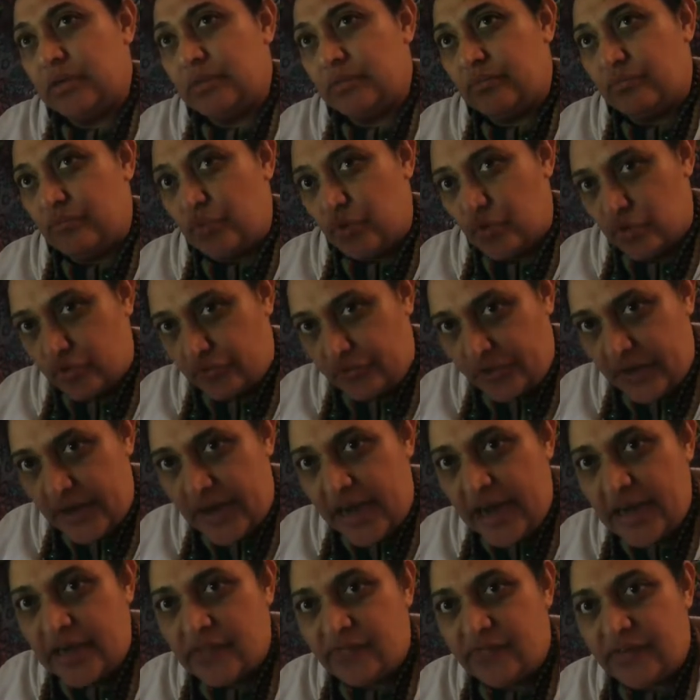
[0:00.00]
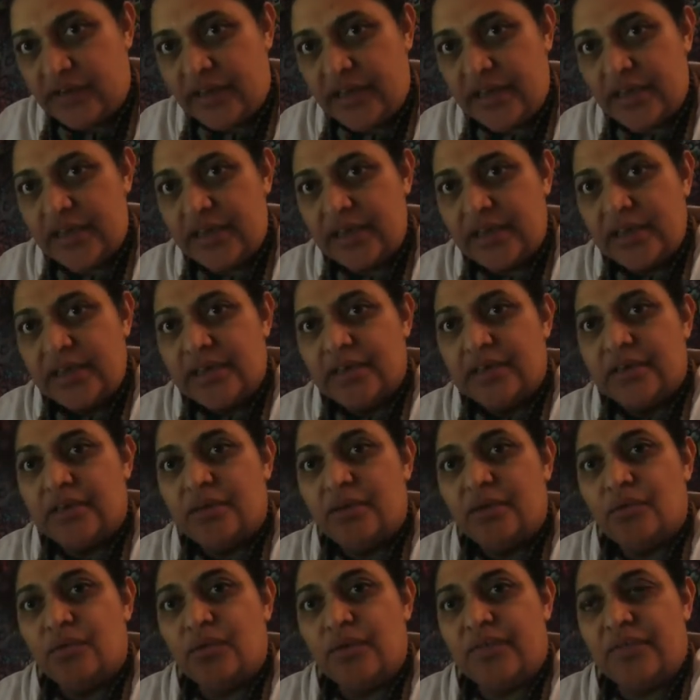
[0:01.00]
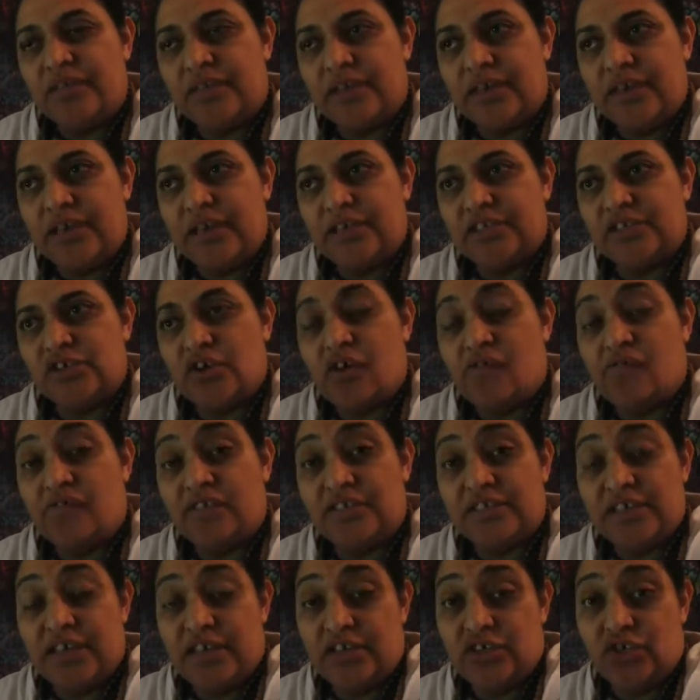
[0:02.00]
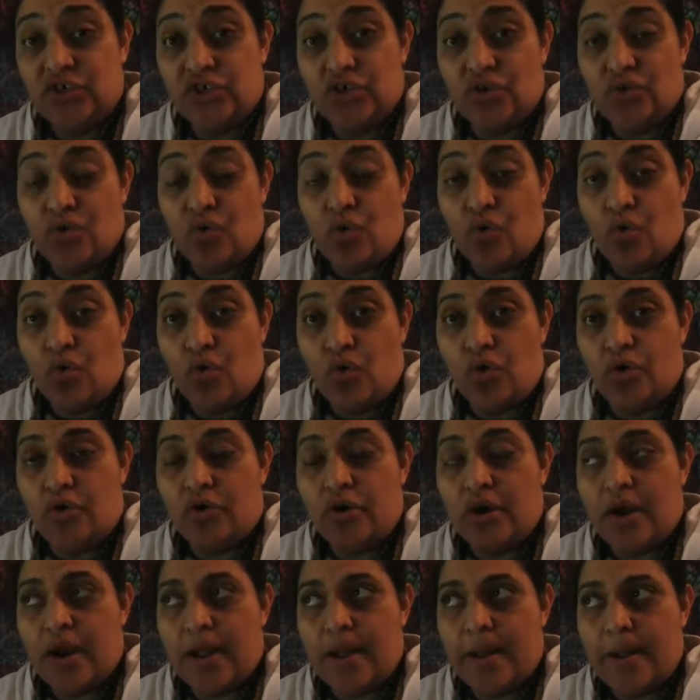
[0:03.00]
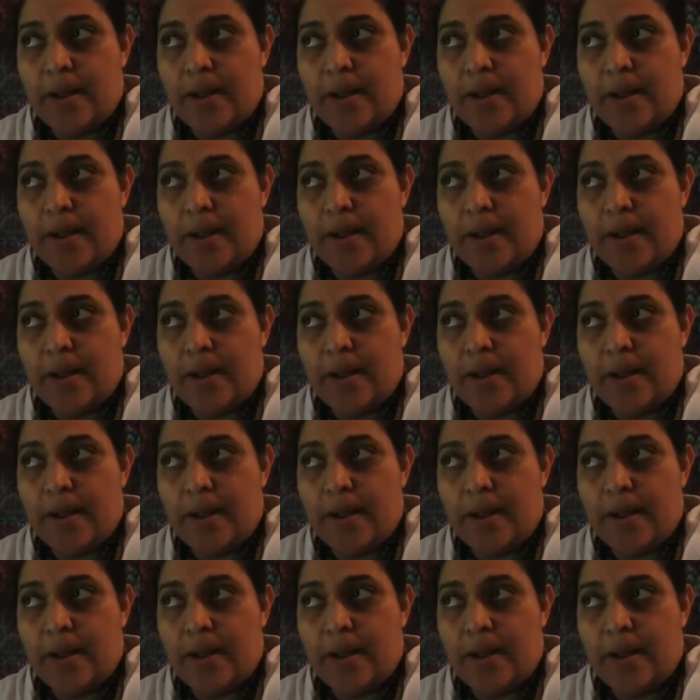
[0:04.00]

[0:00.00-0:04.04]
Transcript: more creatively with the next conversation or